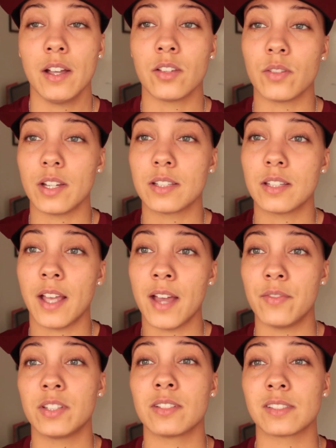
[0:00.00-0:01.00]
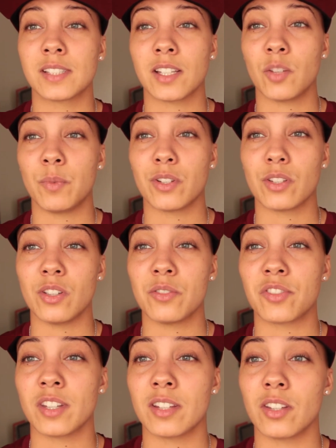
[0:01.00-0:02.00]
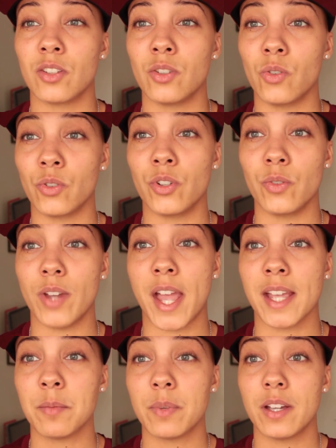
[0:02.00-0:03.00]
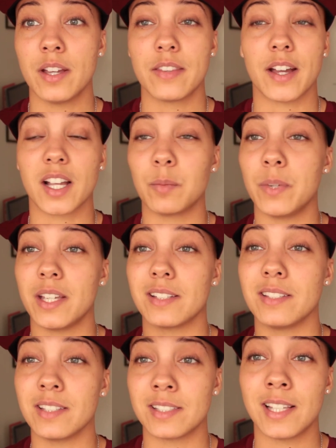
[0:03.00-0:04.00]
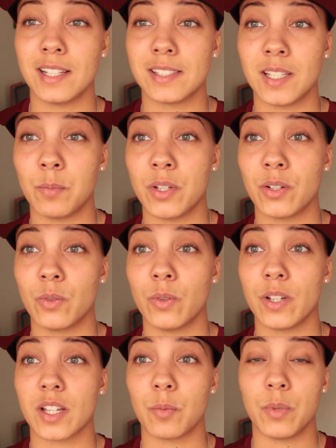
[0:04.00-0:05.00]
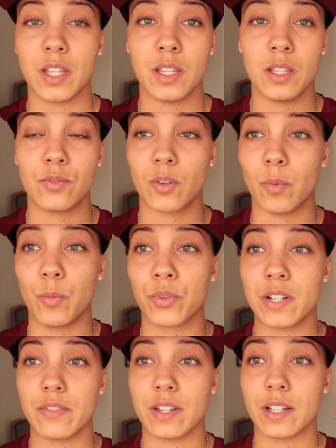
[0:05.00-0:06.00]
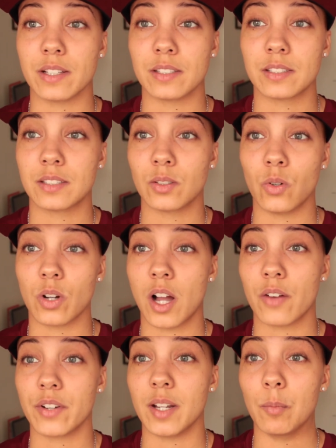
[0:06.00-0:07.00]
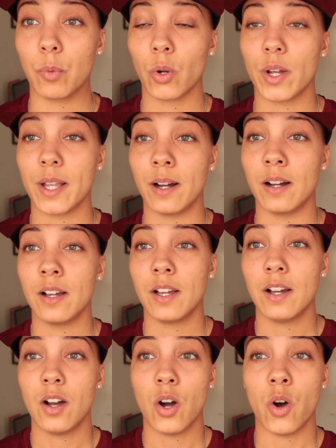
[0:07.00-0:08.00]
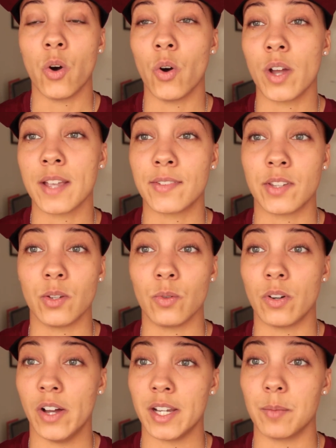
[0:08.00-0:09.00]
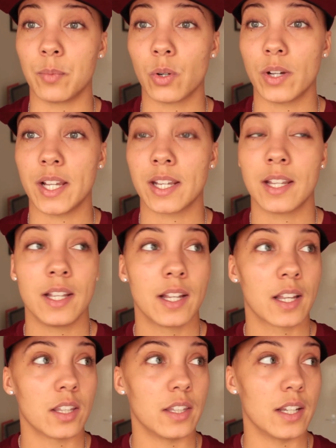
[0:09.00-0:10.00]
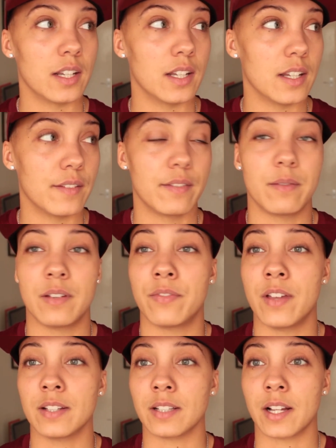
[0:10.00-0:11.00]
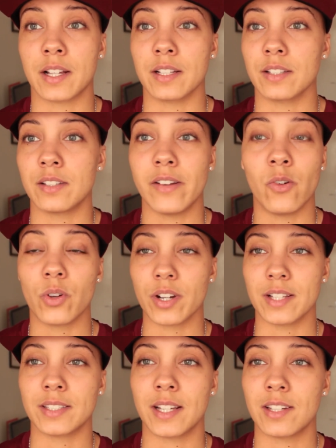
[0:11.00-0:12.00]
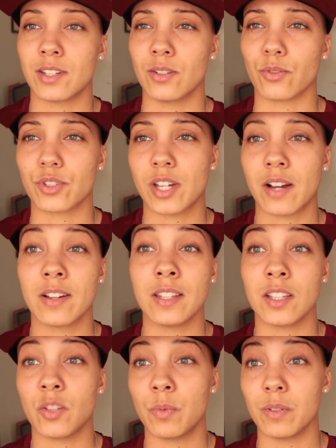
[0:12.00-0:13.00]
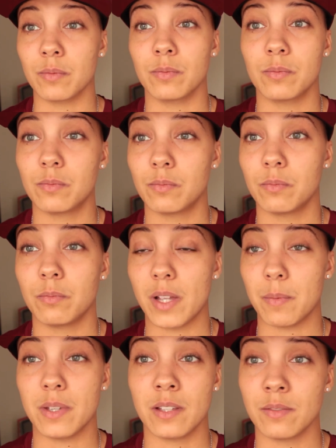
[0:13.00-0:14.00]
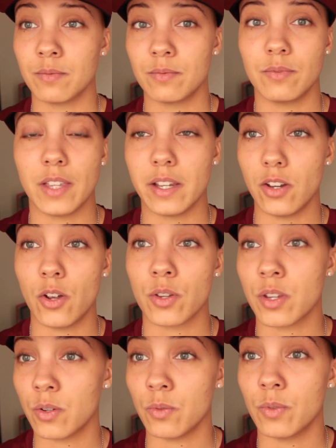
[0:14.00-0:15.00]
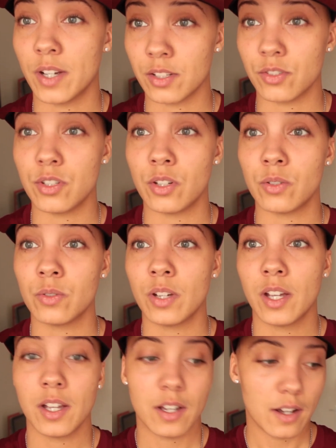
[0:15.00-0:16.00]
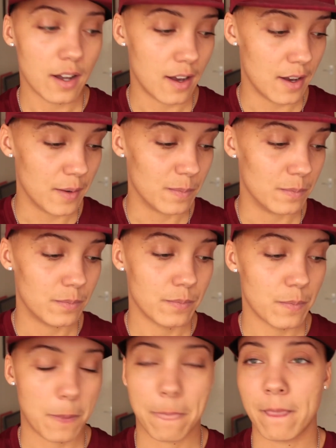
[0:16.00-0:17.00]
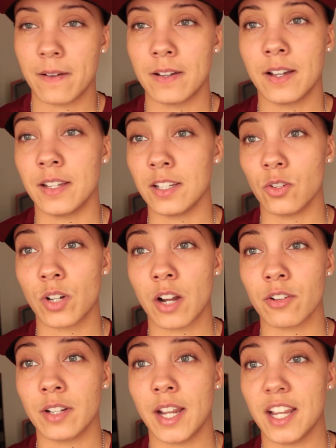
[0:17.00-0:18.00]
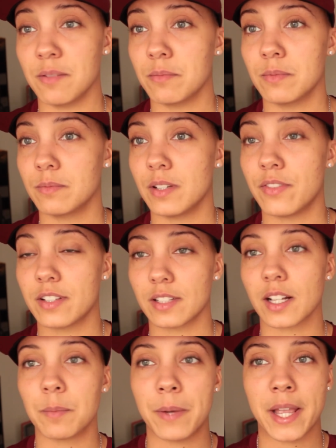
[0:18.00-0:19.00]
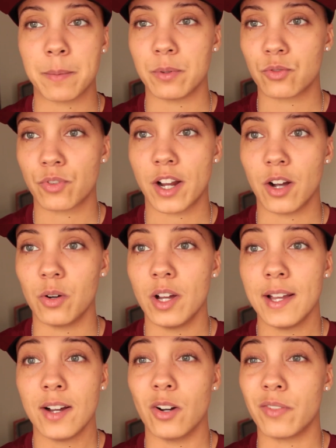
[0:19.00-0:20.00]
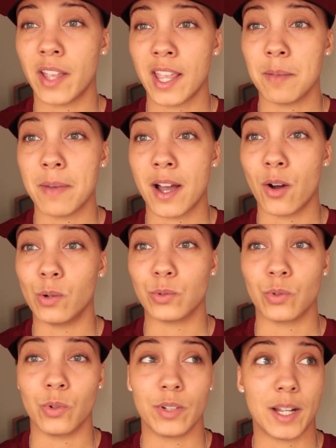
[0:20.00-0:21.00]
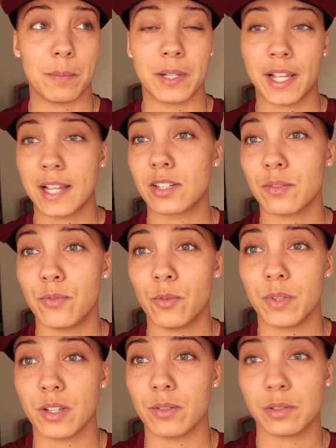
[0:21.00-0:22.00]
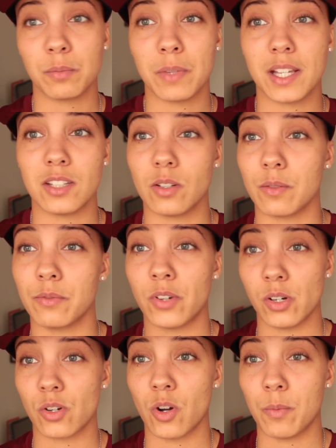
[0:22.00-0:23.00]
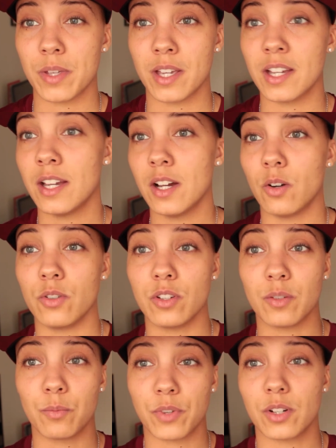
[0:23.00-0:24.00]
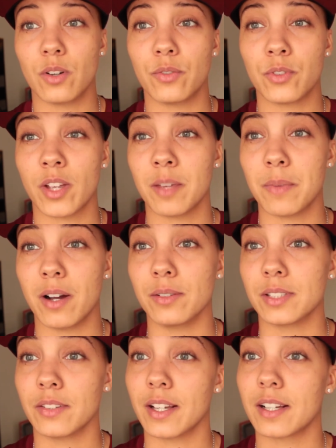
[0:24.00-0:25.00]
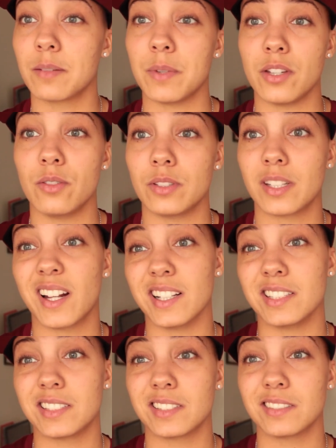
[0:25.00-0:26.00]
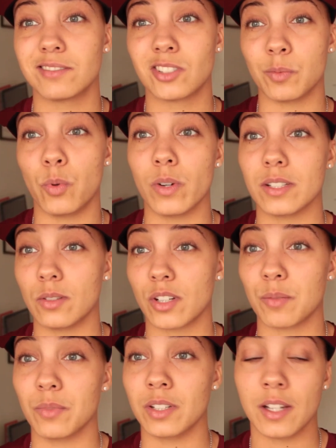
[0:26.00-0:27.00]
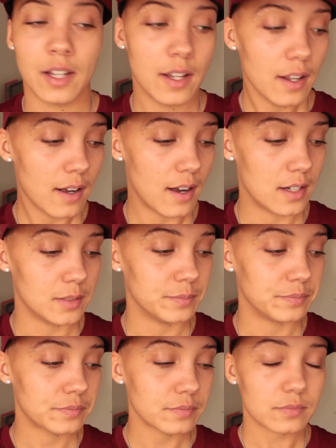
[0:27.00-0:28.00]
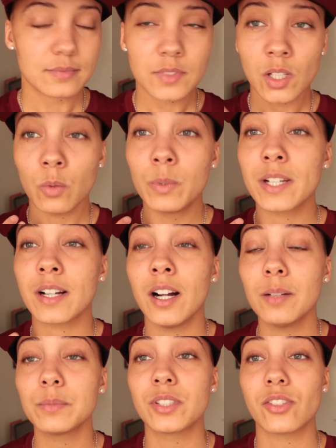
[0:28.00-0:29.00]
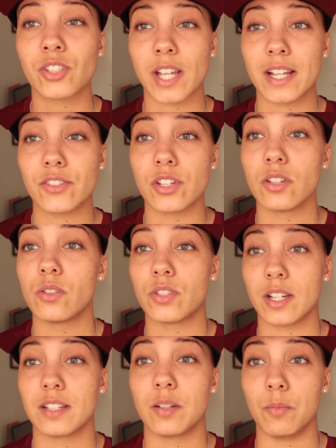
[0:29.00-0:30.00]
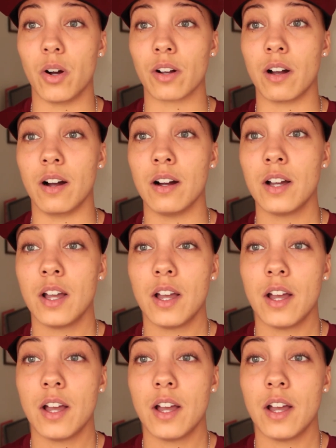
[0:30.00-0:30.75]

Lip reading: You need evidence that you've been using your new name. That could be a utility bill, it could be from a previous or current employer, or if you are unemployed, then if there's like an organisation or charity that you've been, maybe they know you as you, and in your current name, if there's like a paper trail of emails or an application form that you submitted, you can photocopy it or you can print off your emails, and that could be used as supporting document. When it comes to changing your gender marker,